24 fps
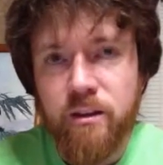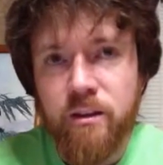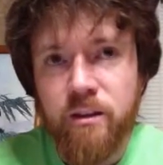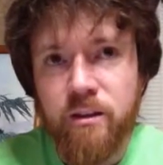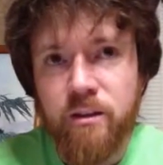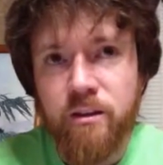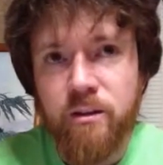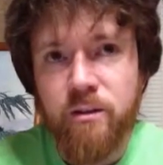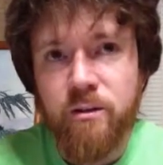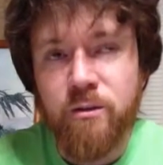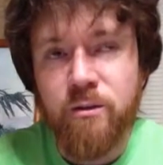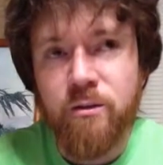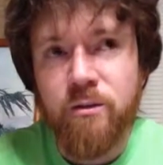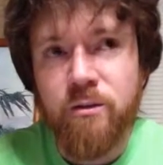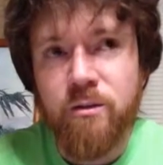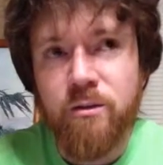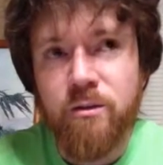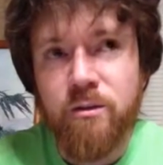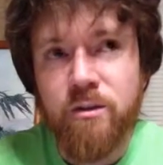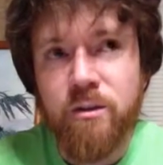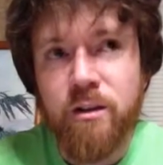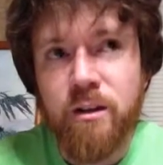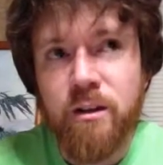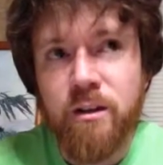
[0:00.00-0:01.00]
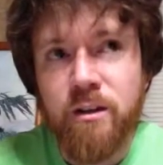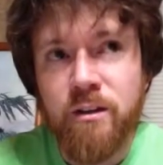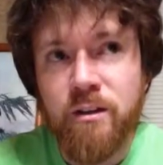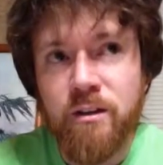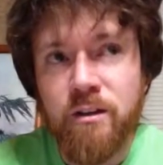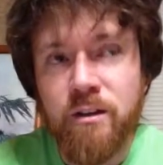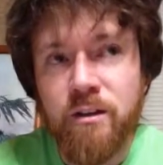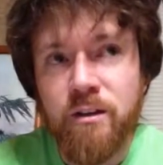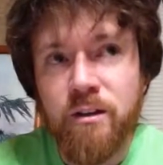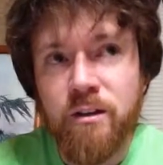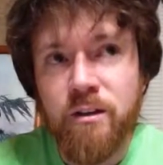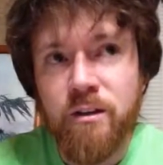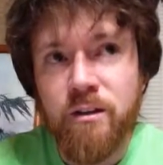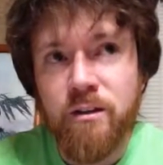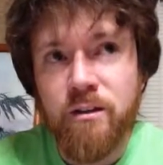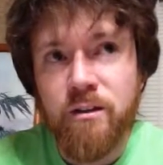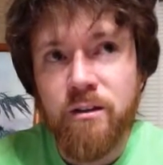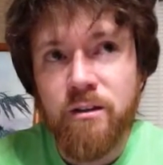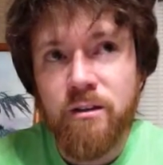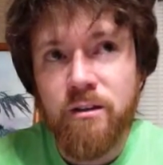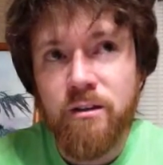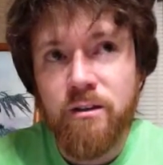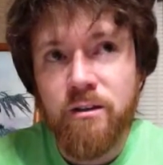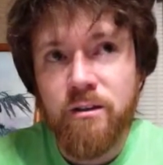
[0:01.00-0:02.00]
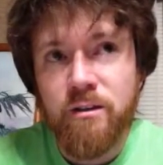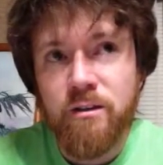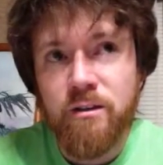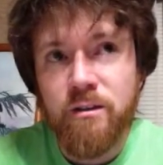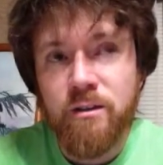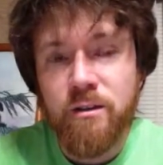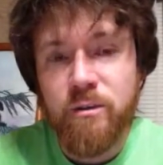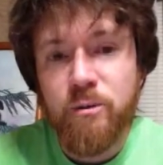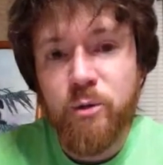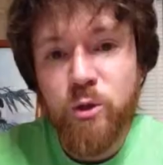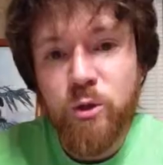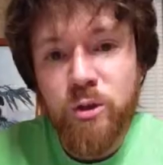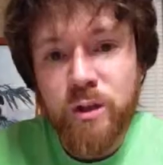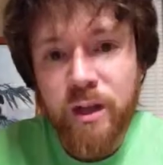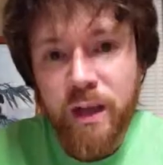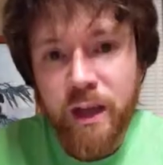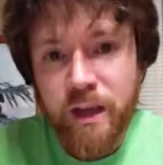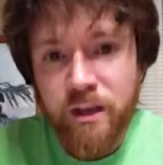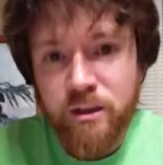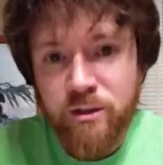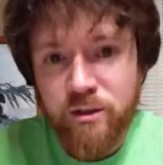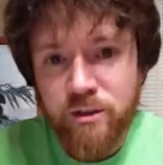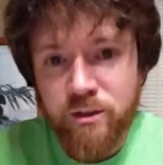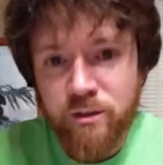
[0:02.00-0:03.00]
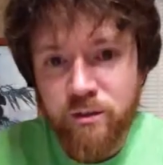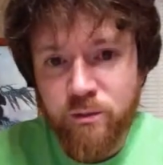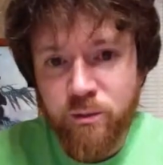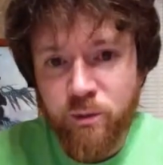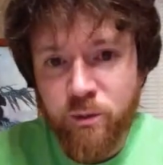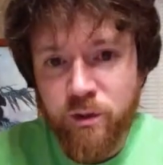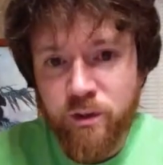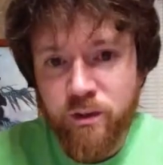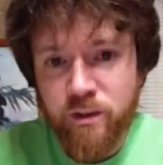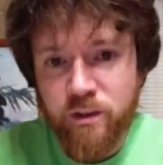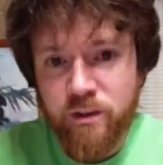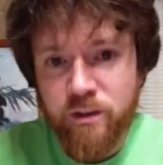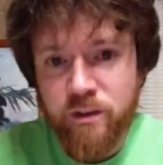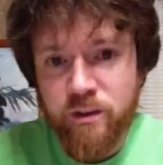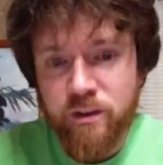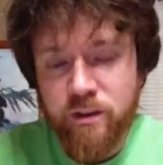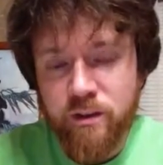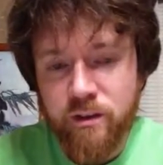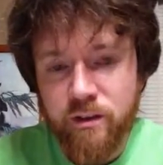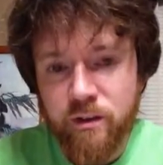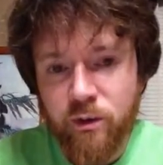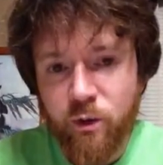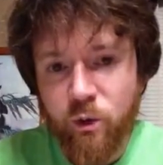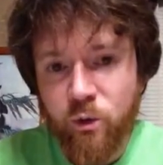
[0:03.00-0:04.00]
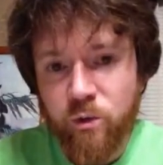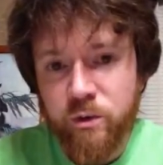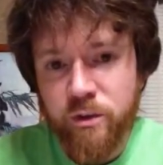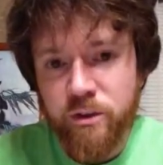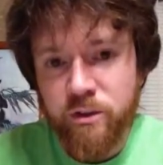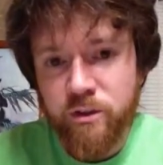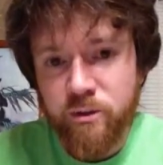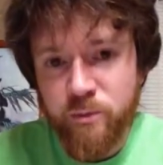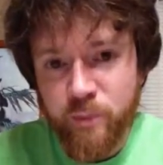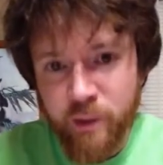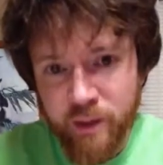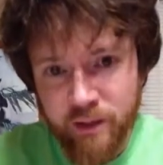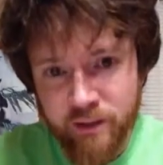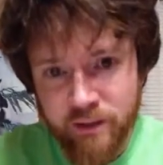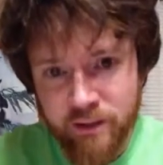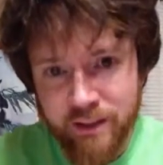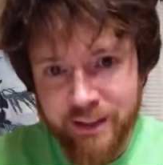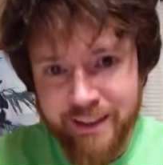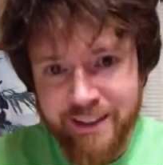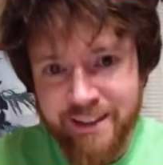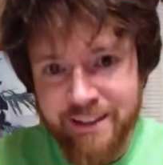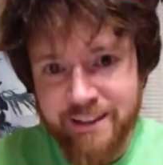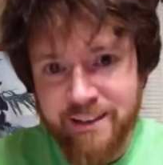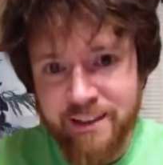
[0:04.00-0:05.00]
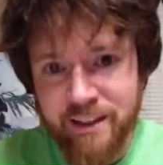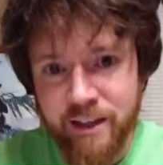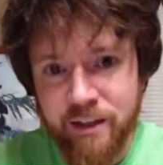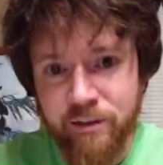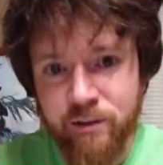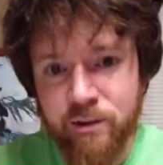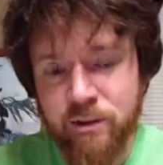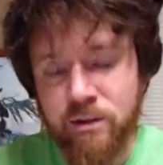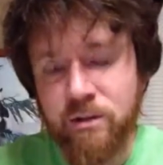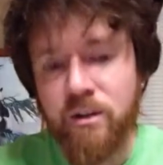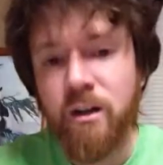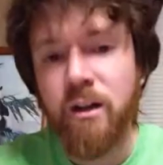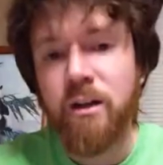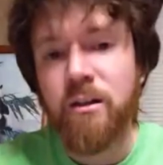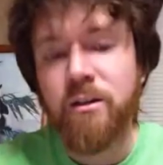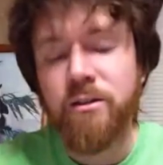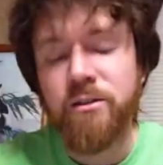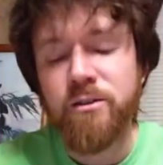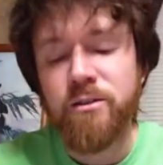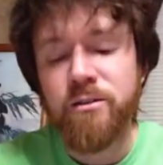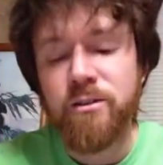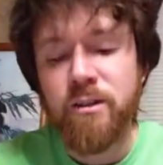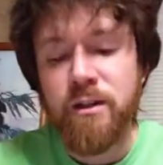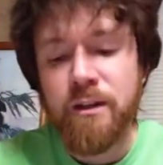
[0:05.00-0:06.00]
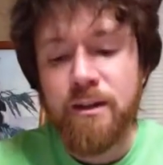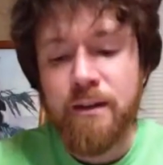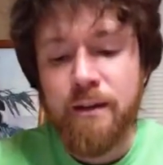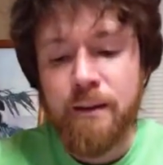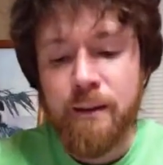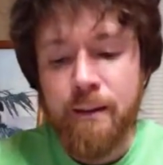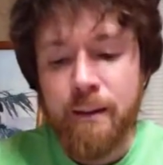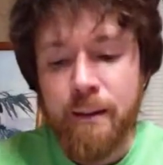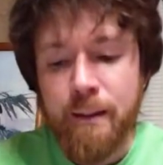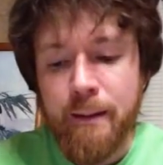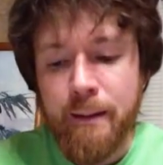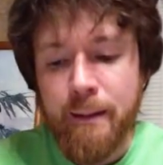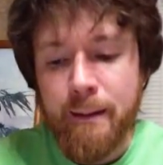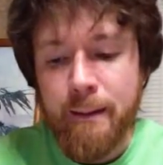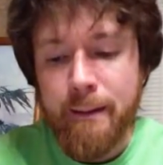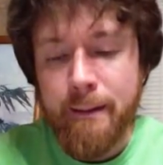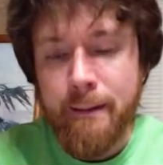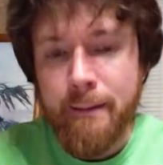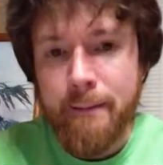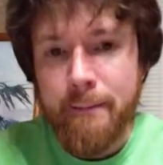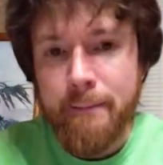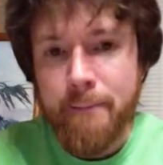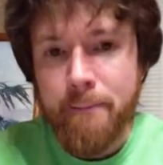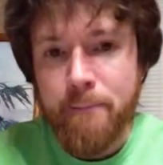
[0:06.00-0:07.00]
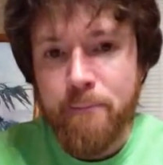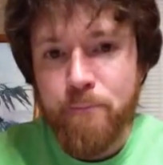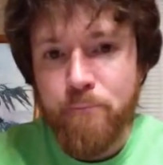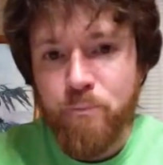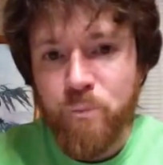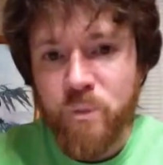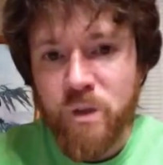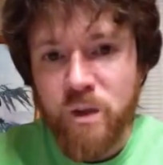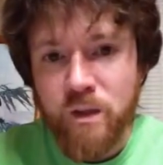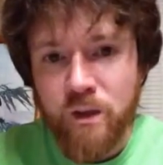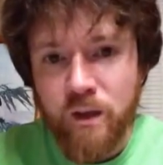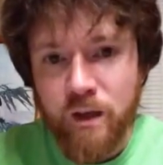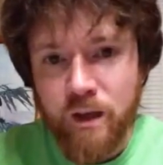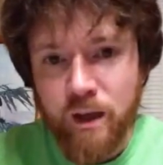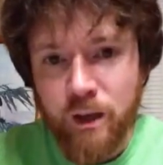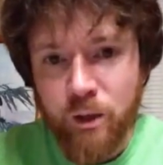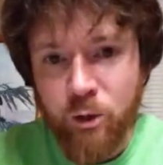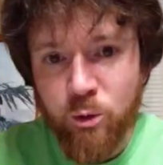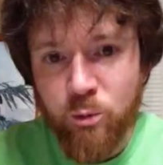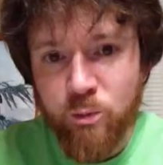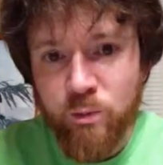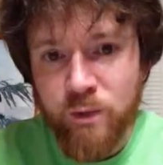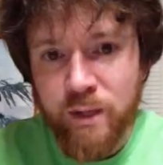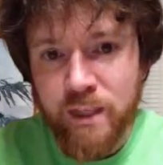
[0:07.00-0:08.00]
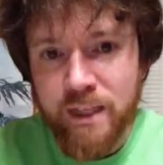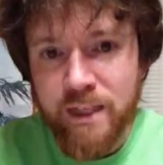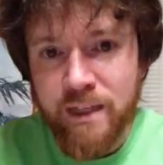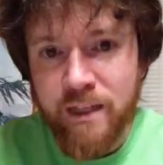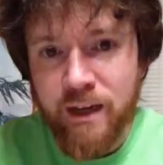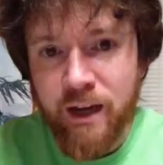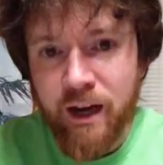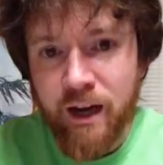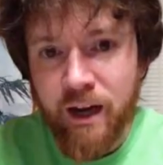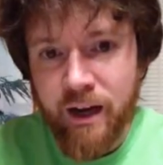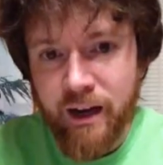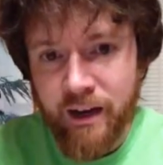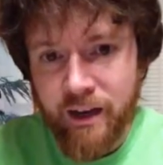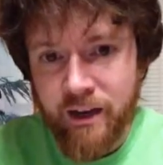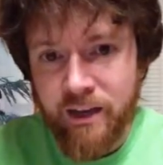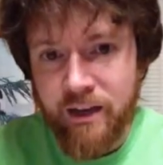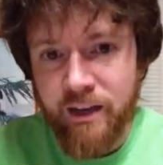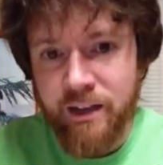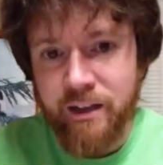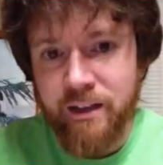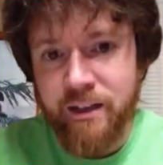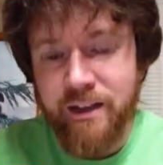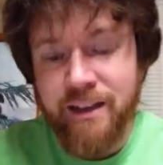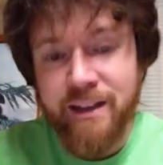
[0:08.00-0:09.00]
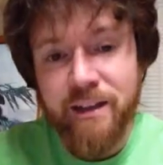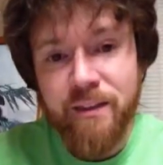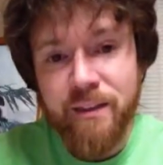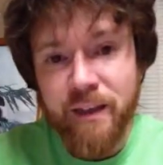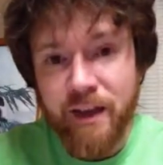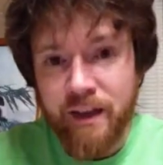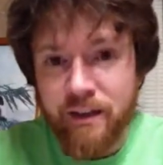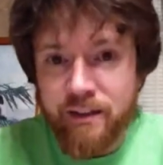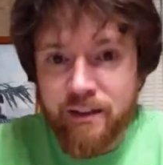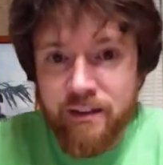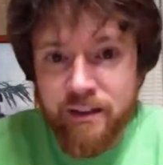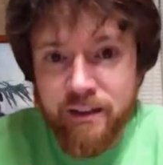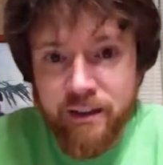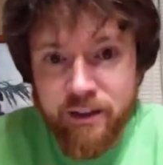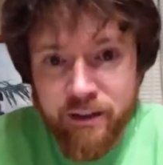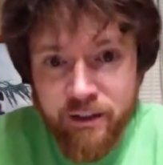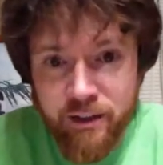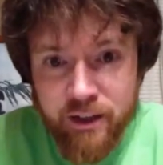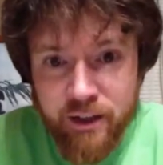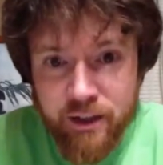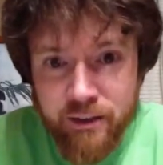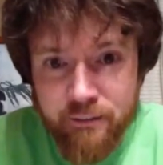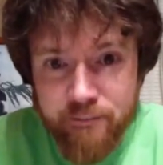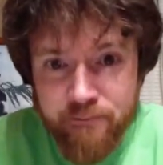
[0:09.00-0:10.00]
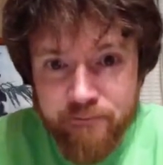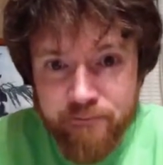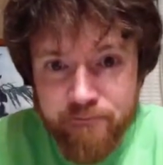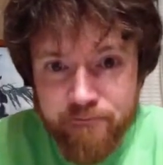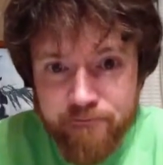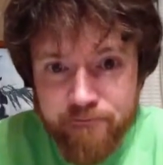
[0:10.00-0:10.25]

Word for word: the gain uh, communication with the Holy Spirit that He's given to us to help guide and get that clarity.